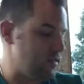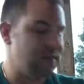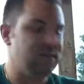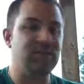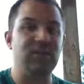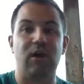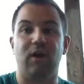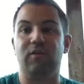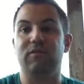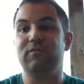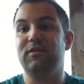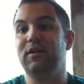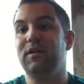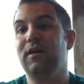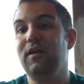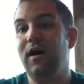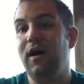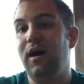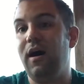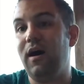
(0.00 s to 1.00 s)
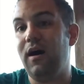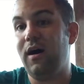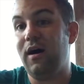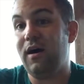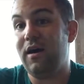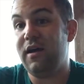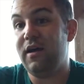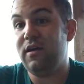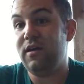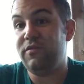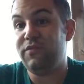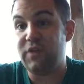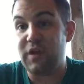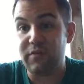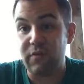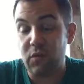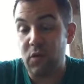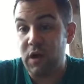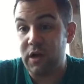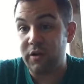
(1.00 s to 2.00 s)
So if
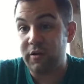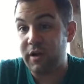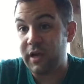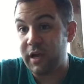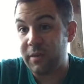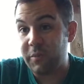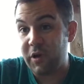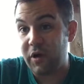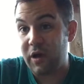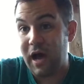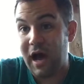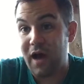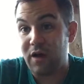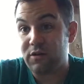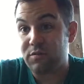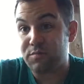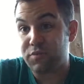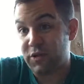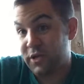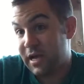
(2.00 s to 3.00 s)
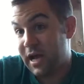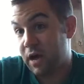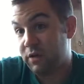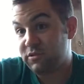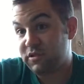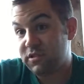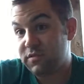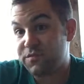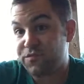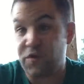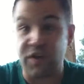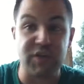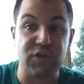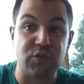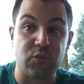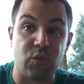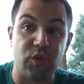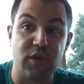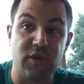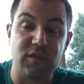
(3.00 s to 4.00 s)
you're ever wondering about how to pronounce
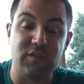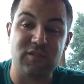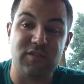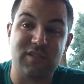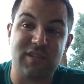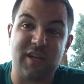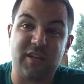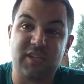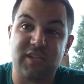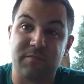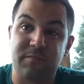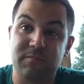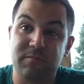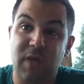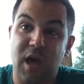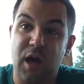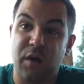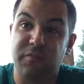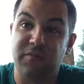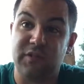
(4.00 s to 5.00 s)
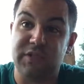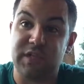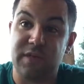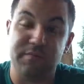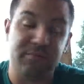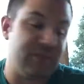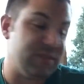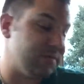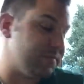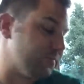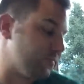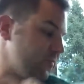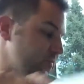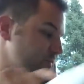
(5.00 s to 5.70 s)
French words, there's some helpful tips.